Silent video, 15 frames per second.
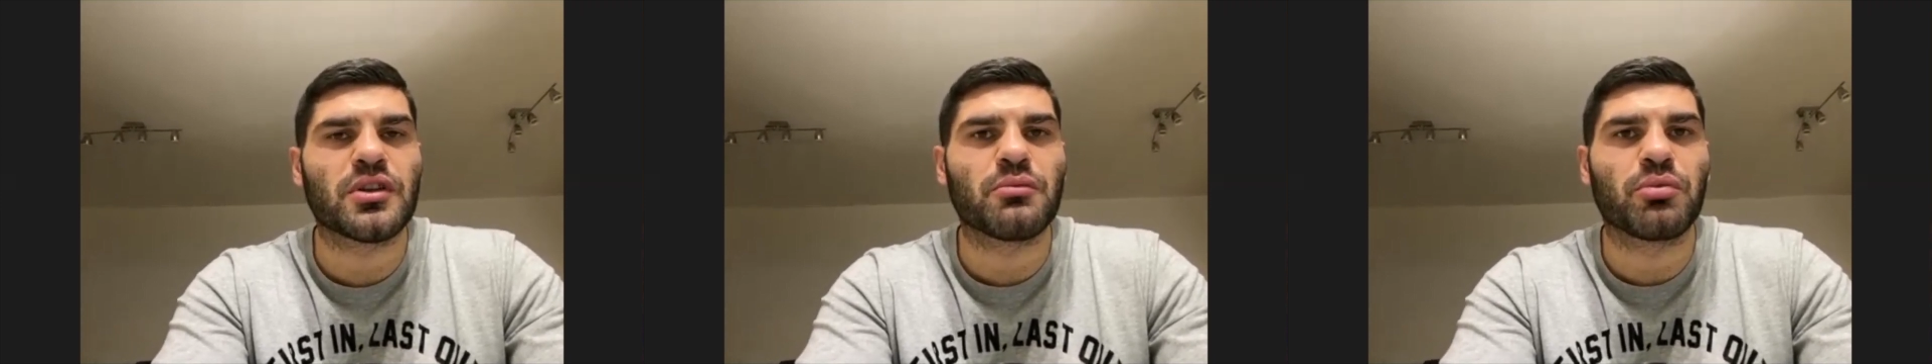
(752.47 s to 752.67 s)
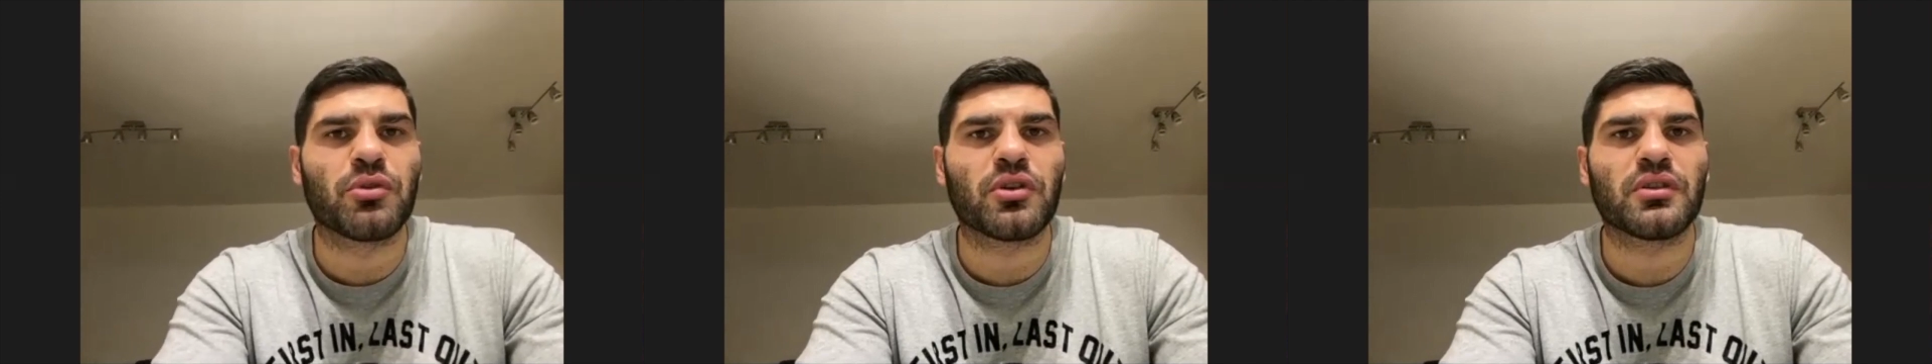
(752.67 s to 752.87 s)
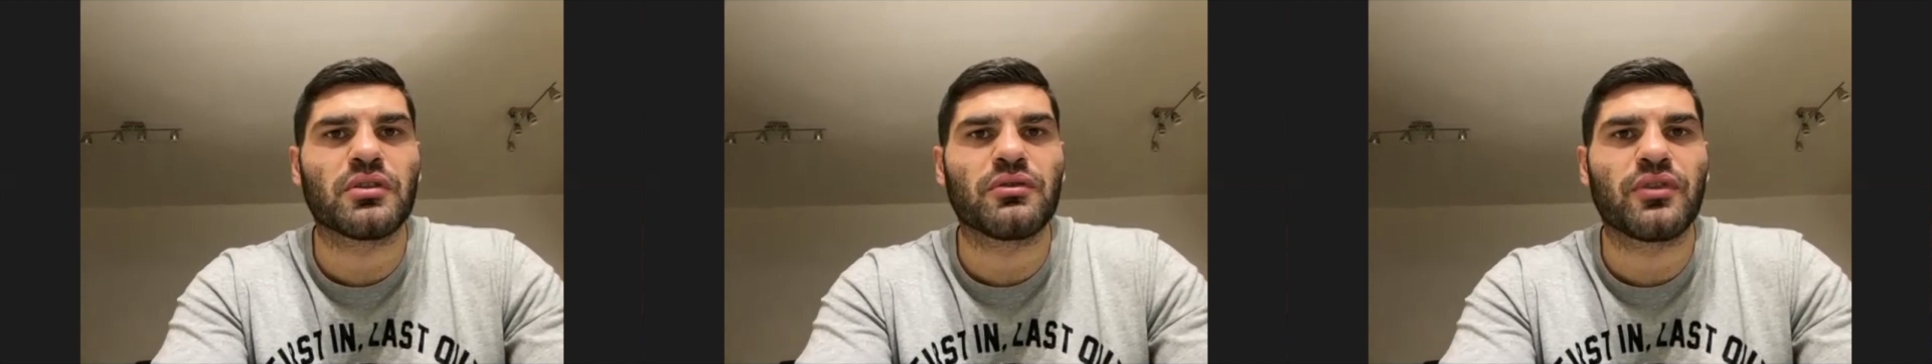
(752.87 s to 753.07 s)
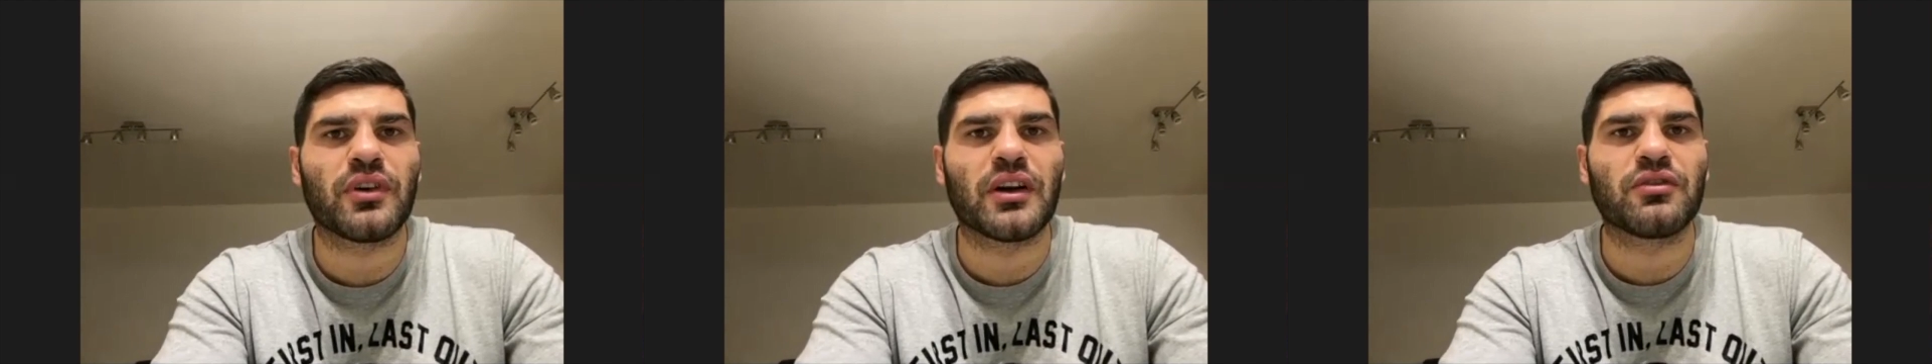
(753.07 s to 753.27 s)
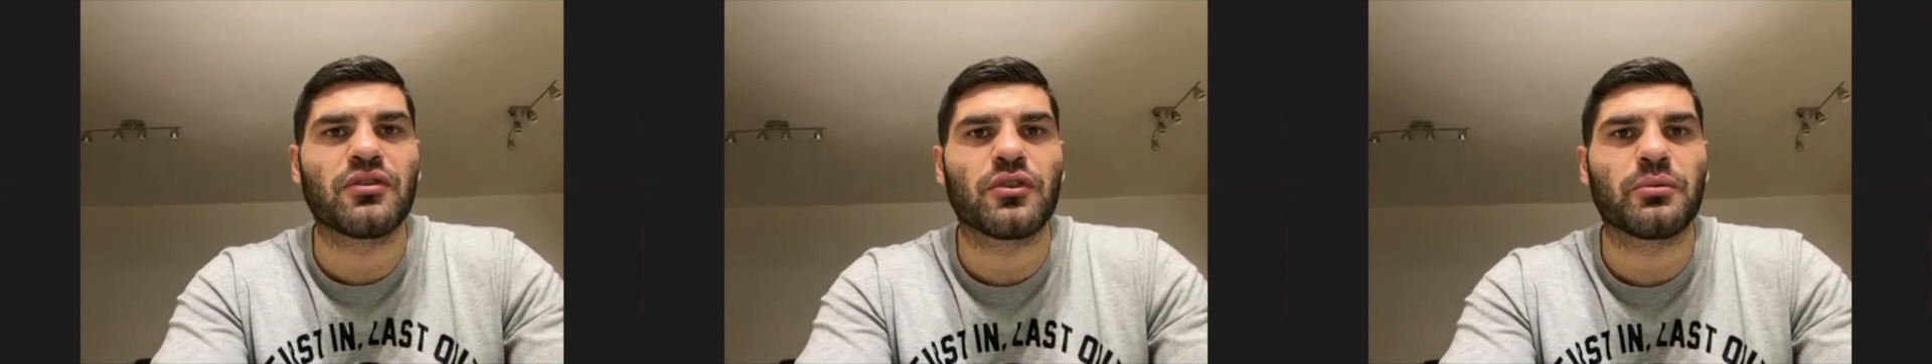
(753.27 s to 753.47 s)
important
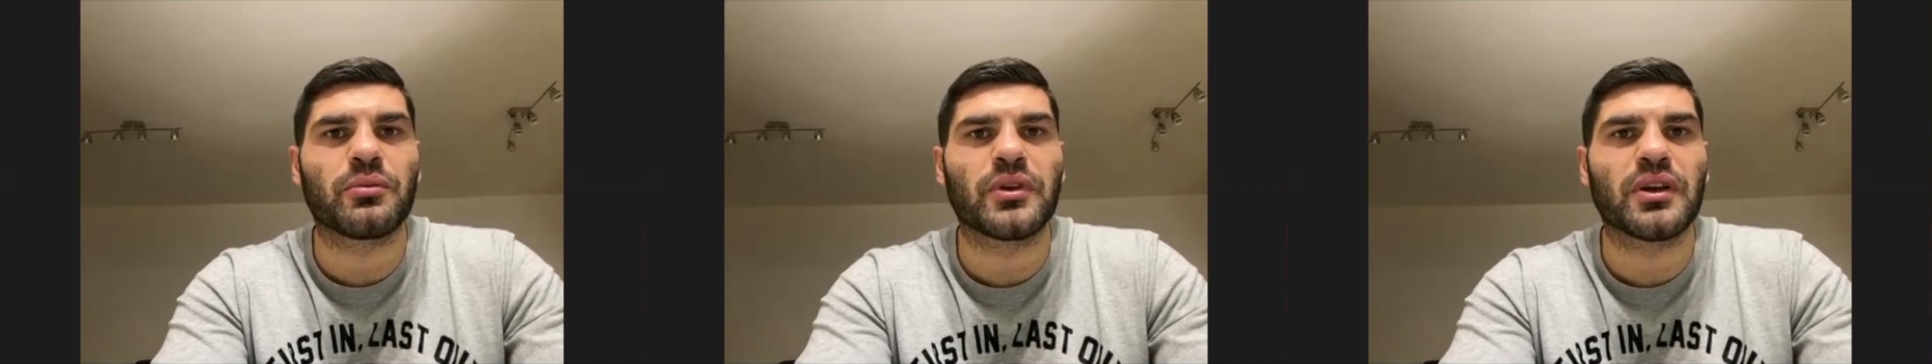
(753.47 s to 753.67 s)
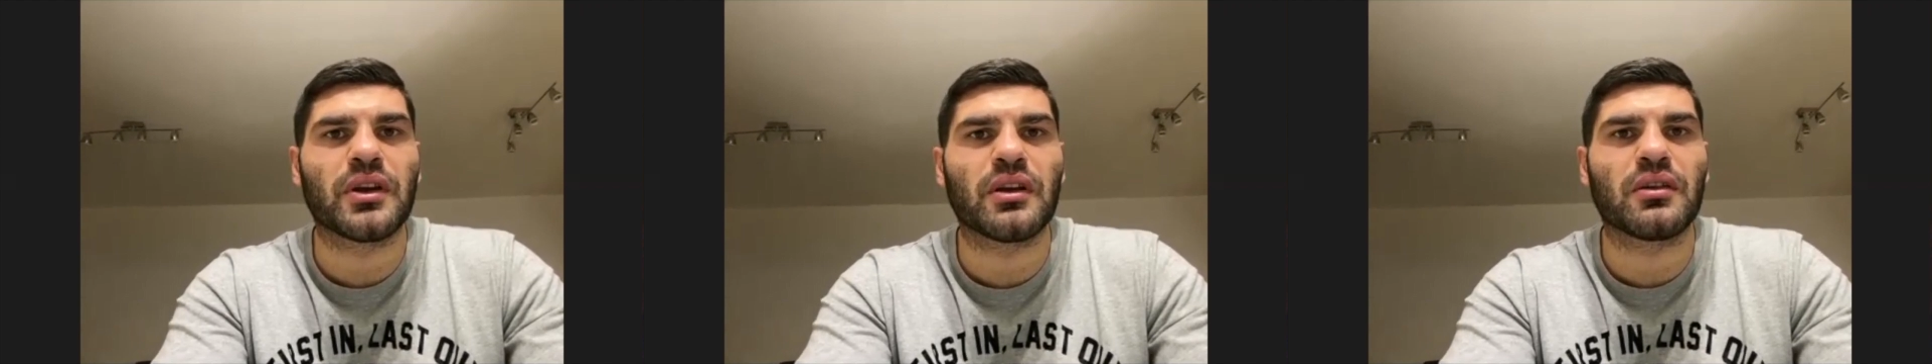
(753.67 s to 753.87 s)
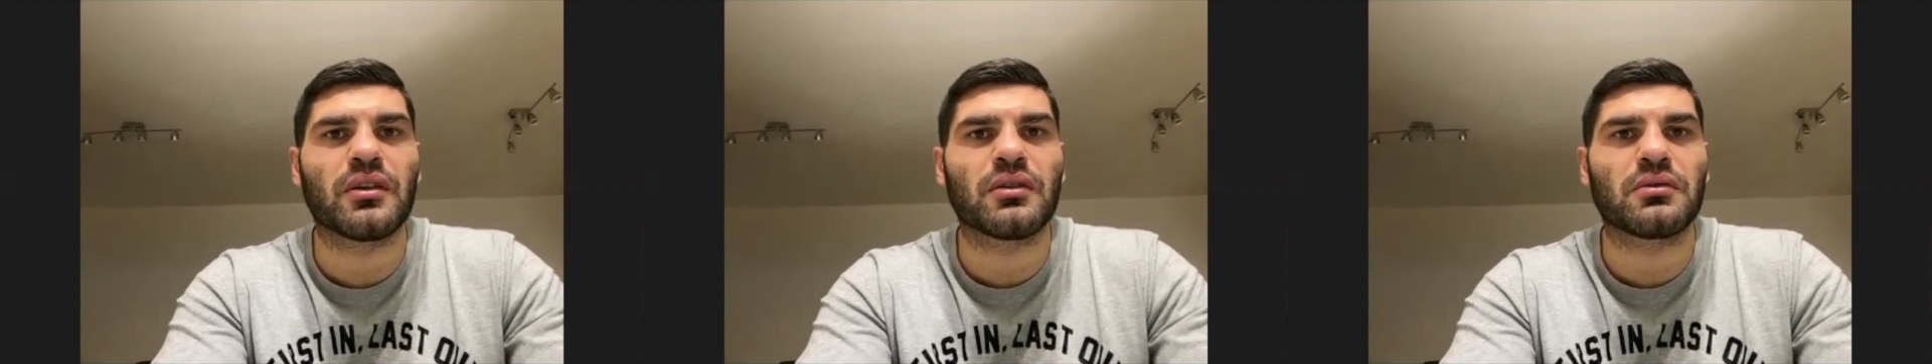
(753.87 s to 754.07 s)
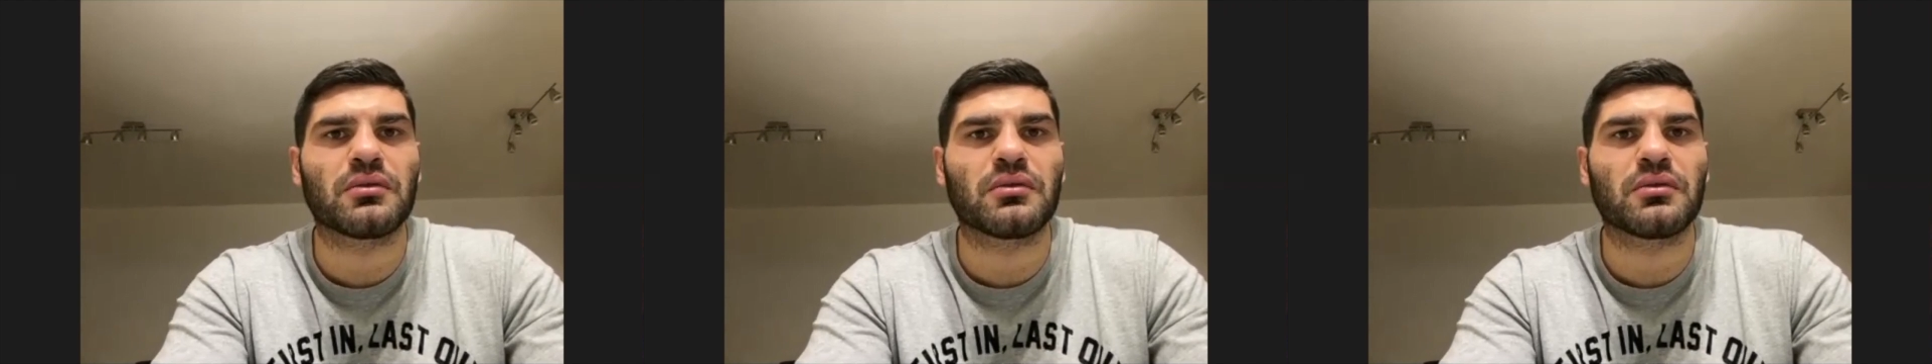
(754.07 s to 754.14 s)
fight for me, and